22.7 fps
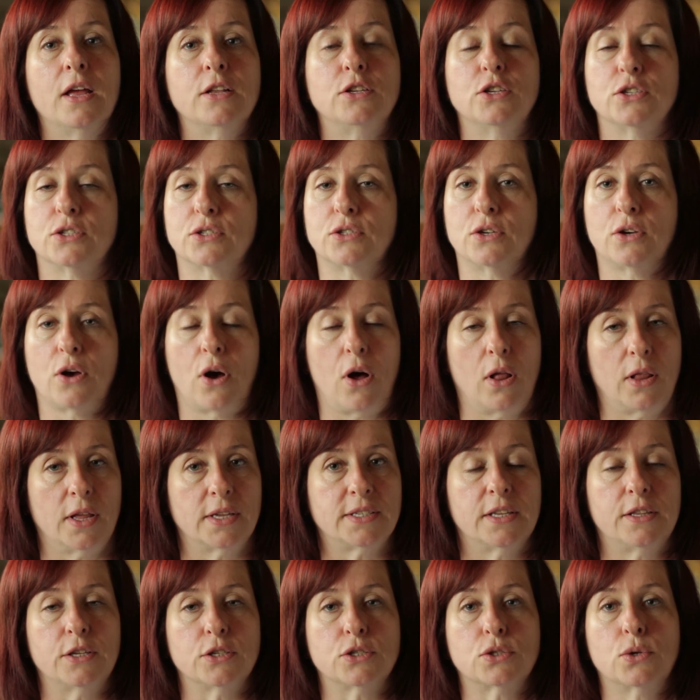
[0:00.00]
Just call
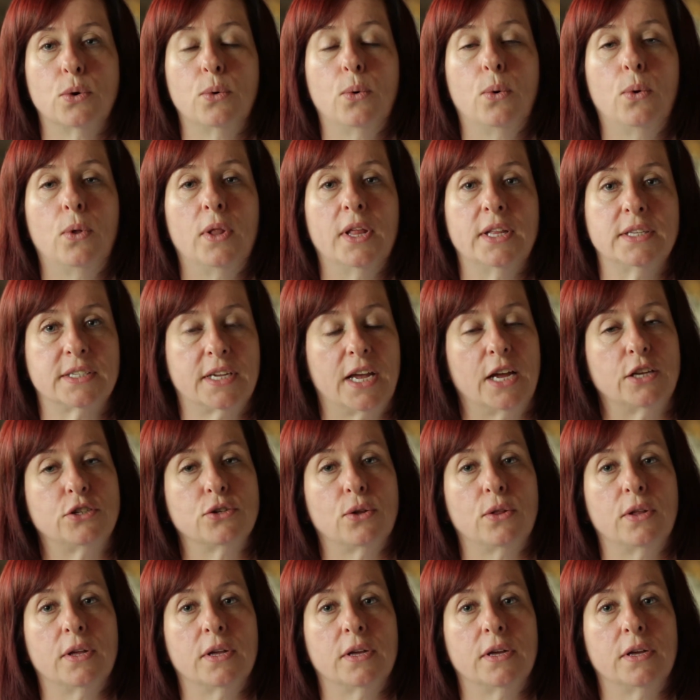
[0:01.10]
us at the school and
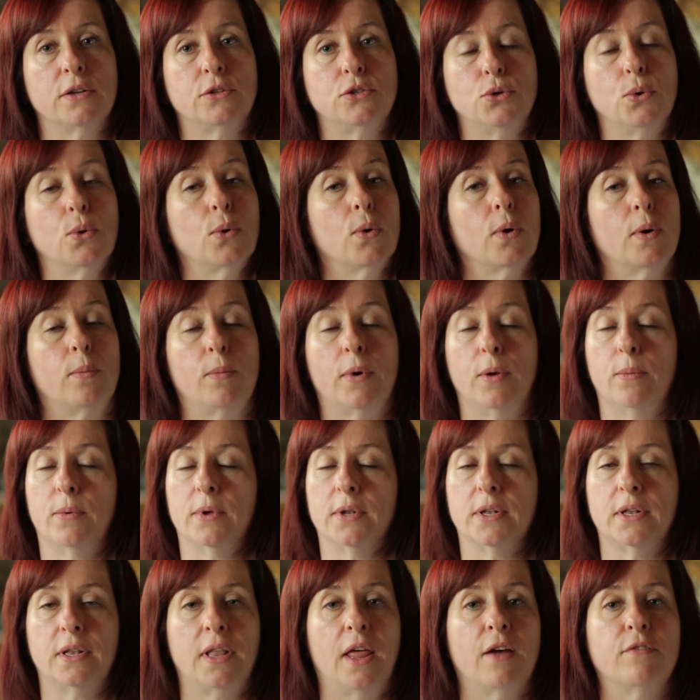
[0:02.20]
schedule a tour, and we
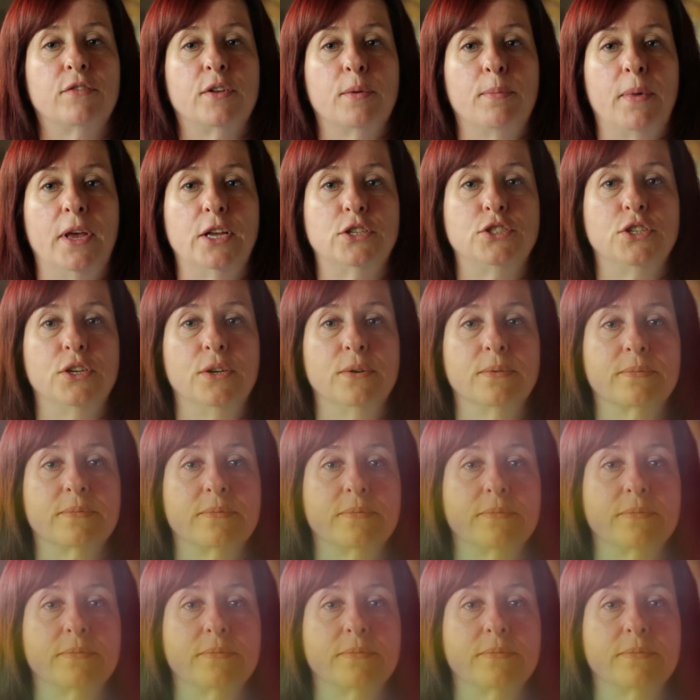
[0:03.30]
would love to meet you.